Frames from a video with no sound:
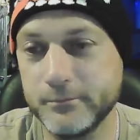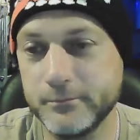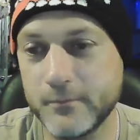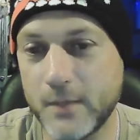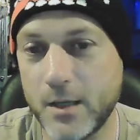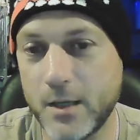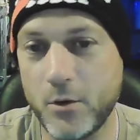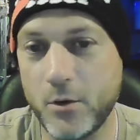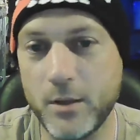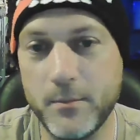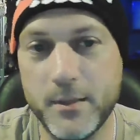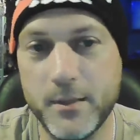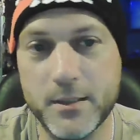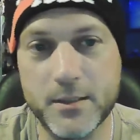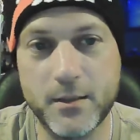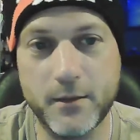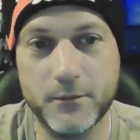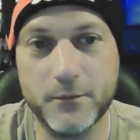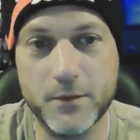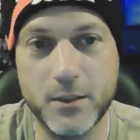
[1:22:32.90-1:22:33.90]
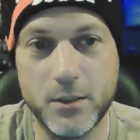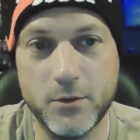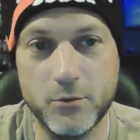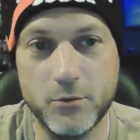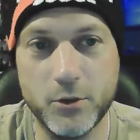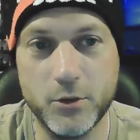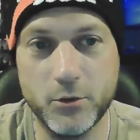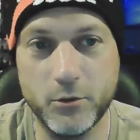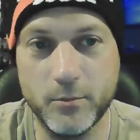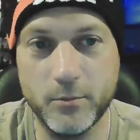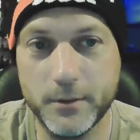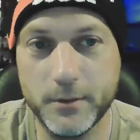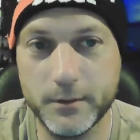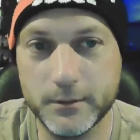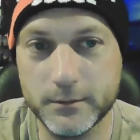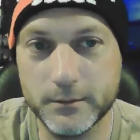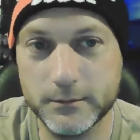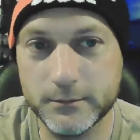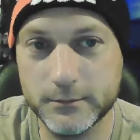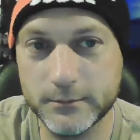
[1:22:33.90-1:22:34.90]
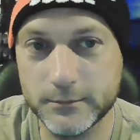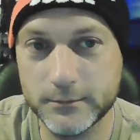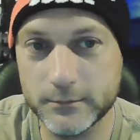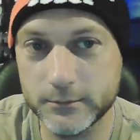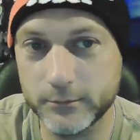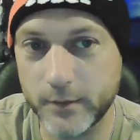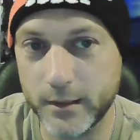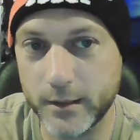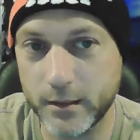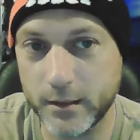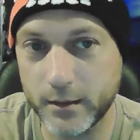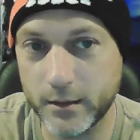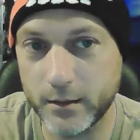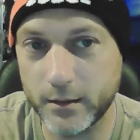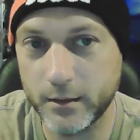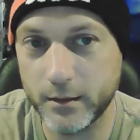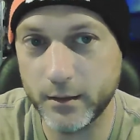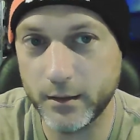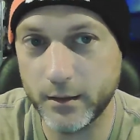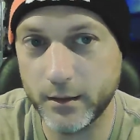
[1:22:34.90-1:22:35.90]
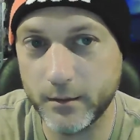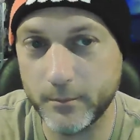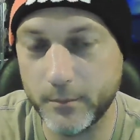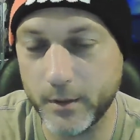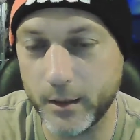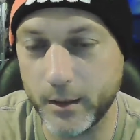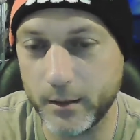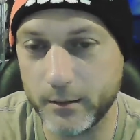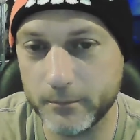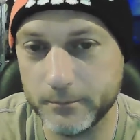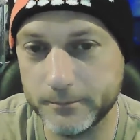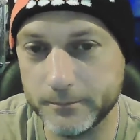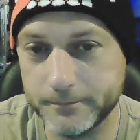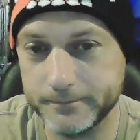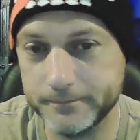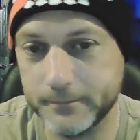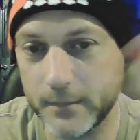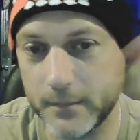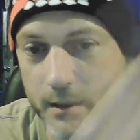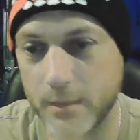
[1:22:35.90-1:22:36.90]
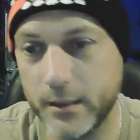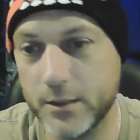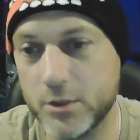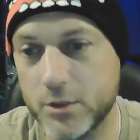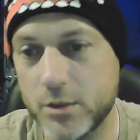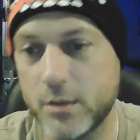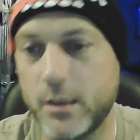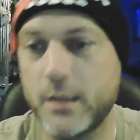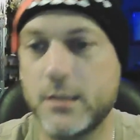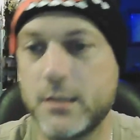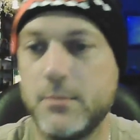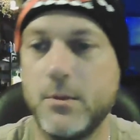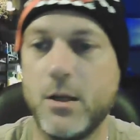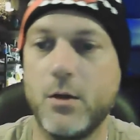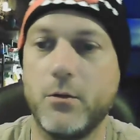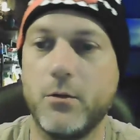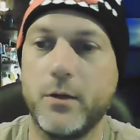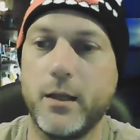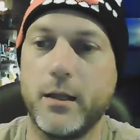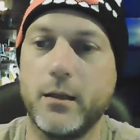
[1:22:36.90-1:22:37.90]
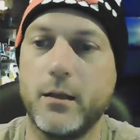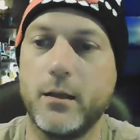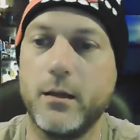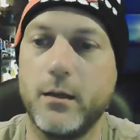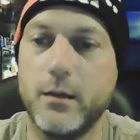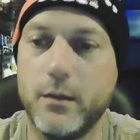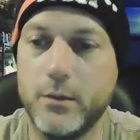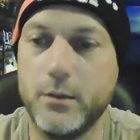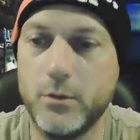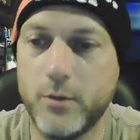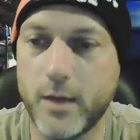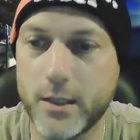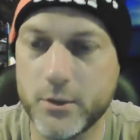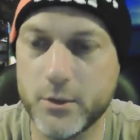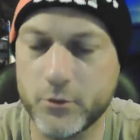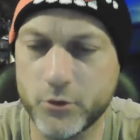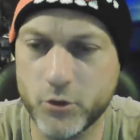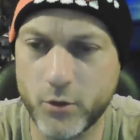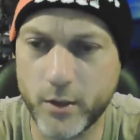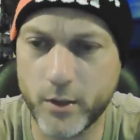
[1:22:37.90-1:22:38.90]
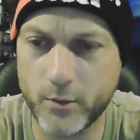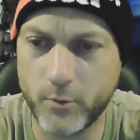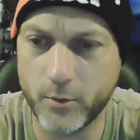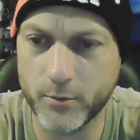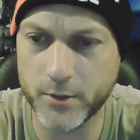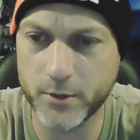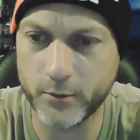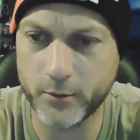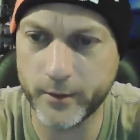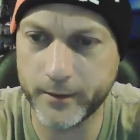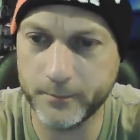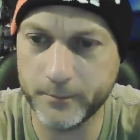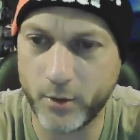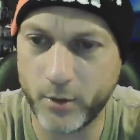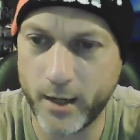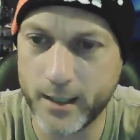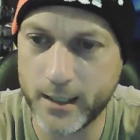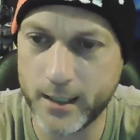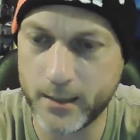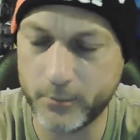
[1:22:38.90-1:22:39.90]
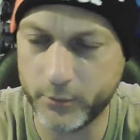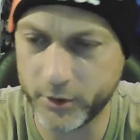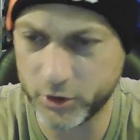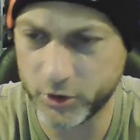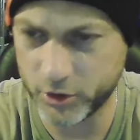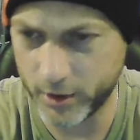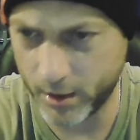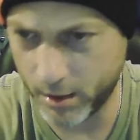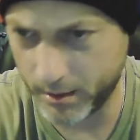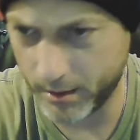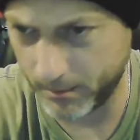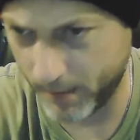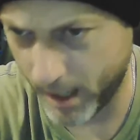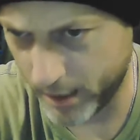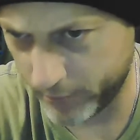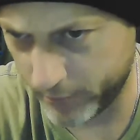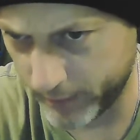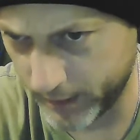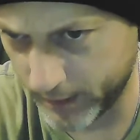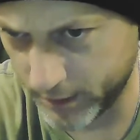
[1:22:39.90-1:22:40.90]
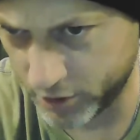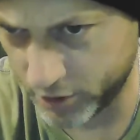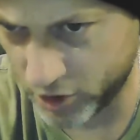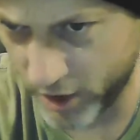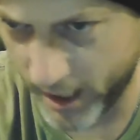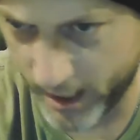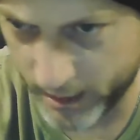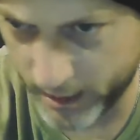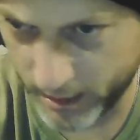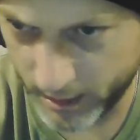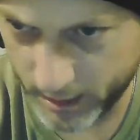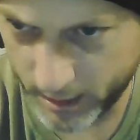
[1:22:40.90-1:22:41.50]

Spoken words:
It only means stuff to YouTube right there, but at least lets me know that you guys are enjoying what we're doing. Brian, I appreciate all the moderating in the chat.